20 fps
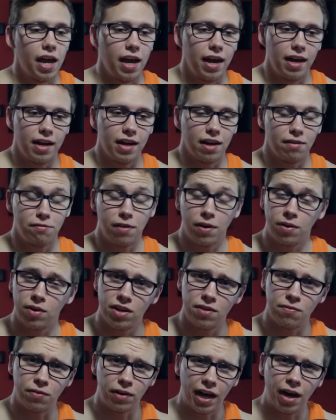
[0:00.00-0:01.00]
and I found a
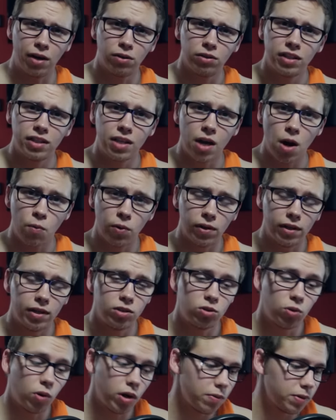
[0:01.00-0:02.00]
different outlet that I really
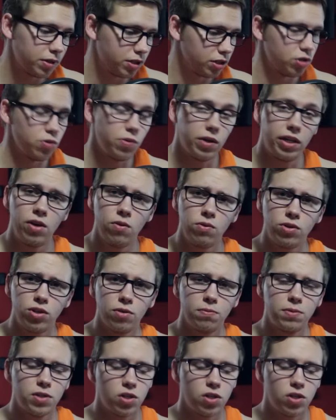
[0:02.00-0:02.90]
enjoy, which is doing YouTube.